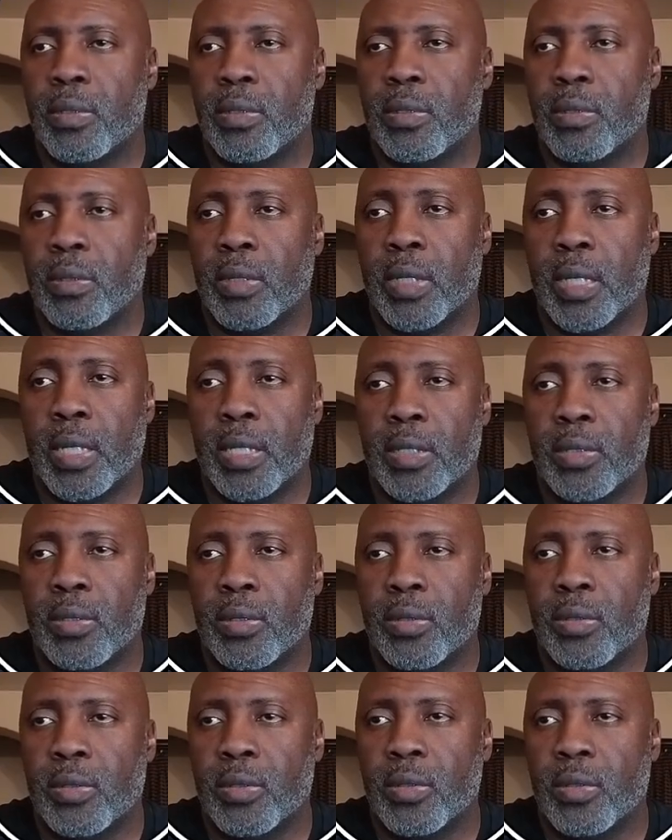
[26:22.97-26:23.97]

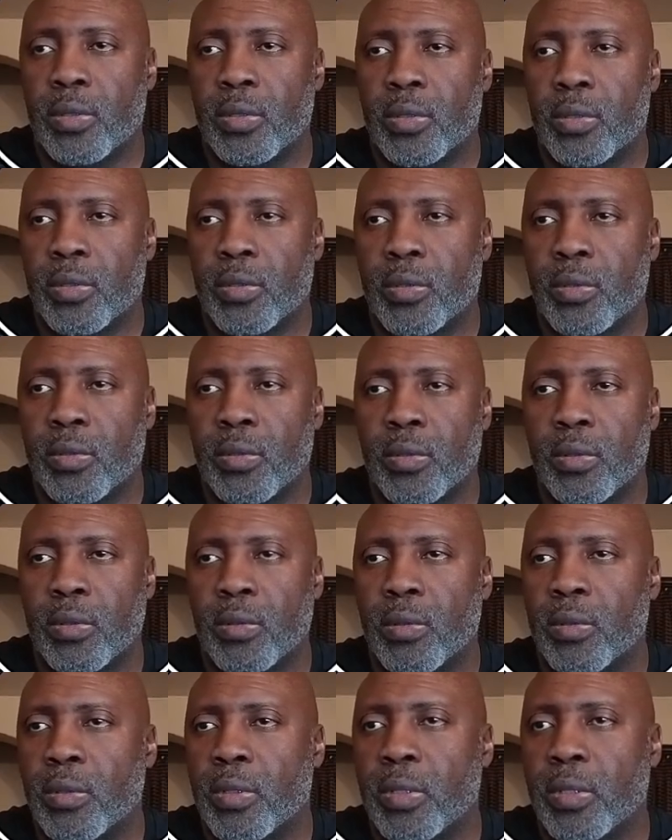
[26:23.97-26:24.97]

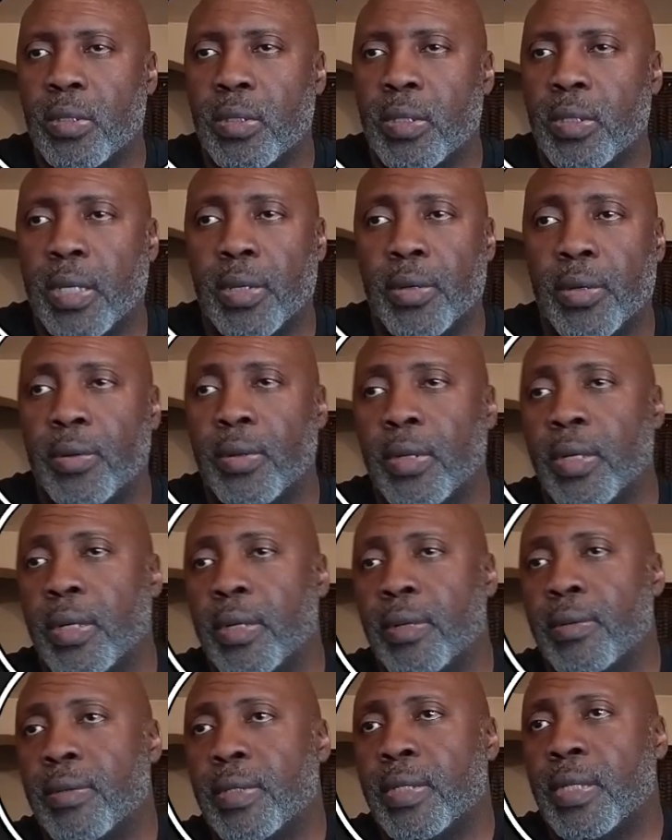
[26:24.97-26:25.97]
esos.local. I don't know how
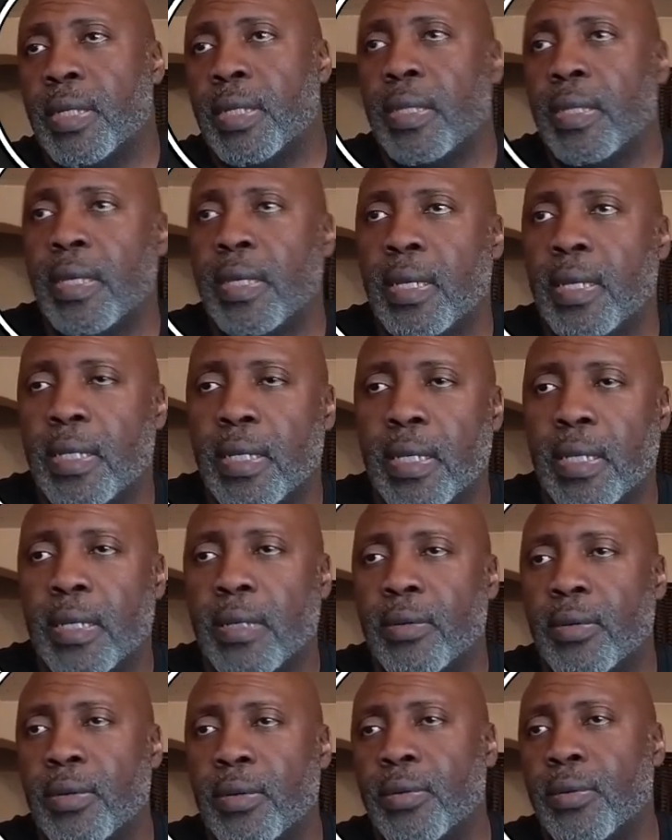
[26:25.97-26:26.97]
you say that. I
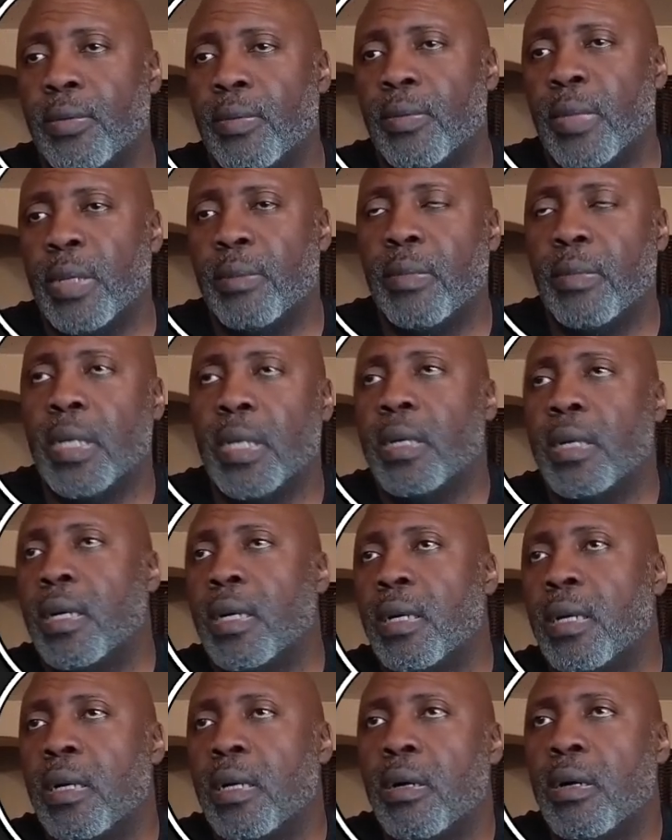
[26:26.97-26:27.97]
cannot remember
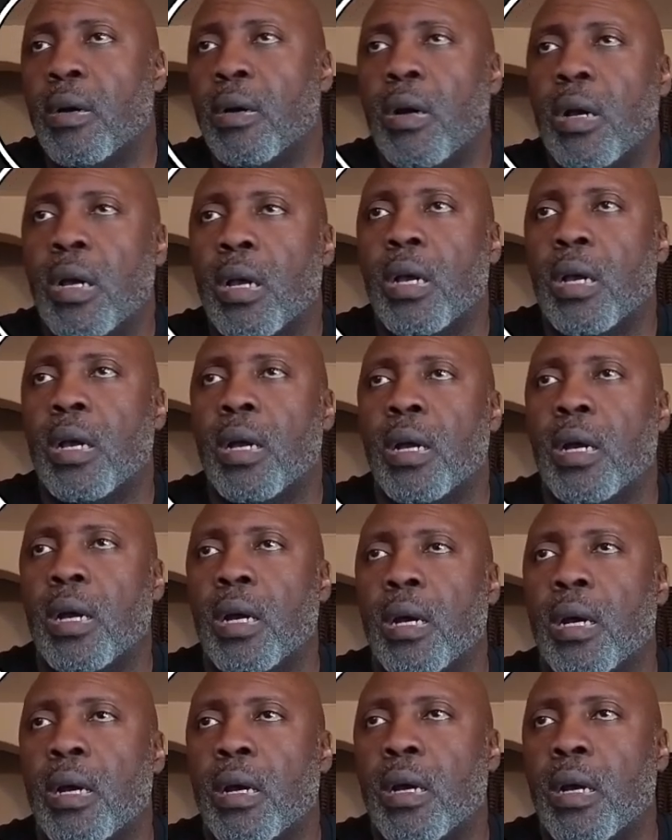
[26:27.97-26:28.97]

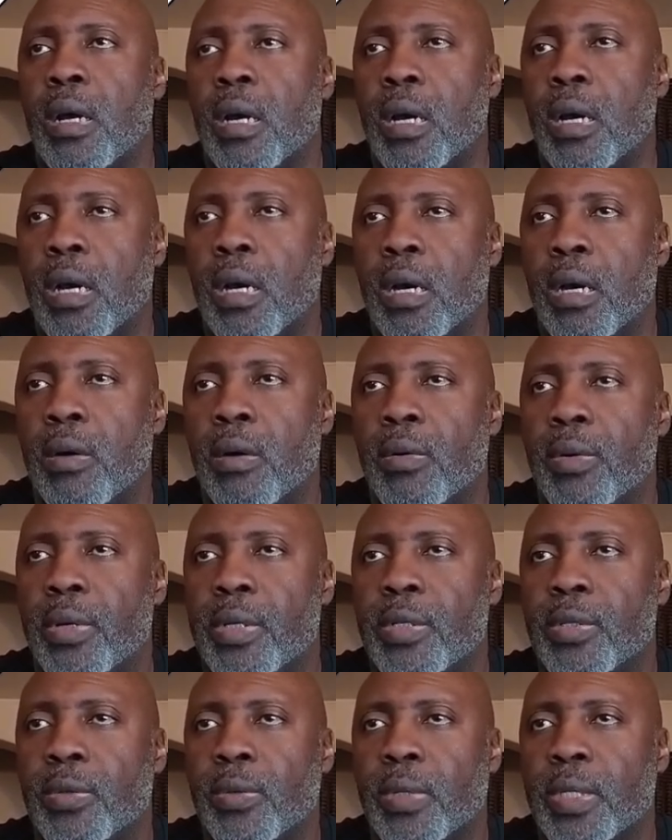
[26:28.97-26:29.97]
how
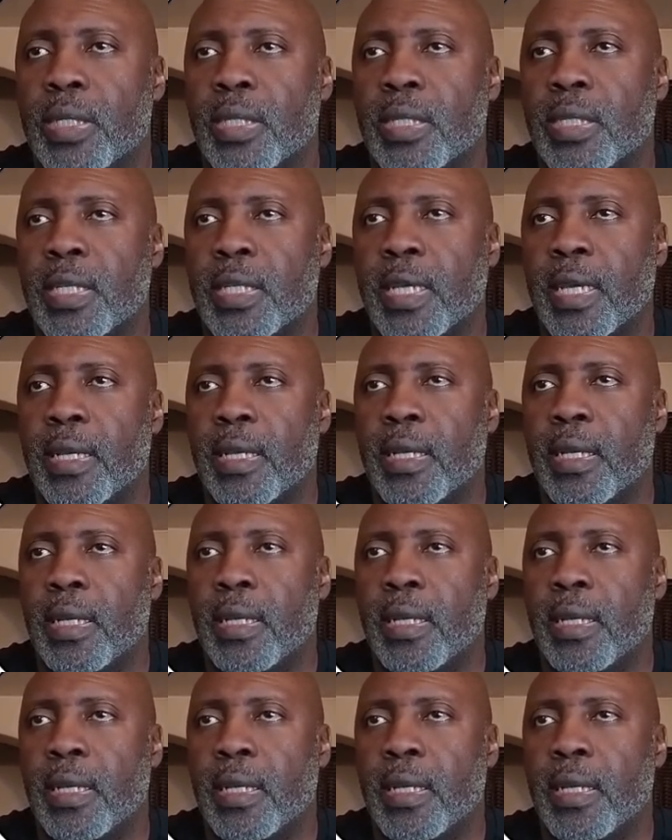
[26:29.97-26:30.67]
it was said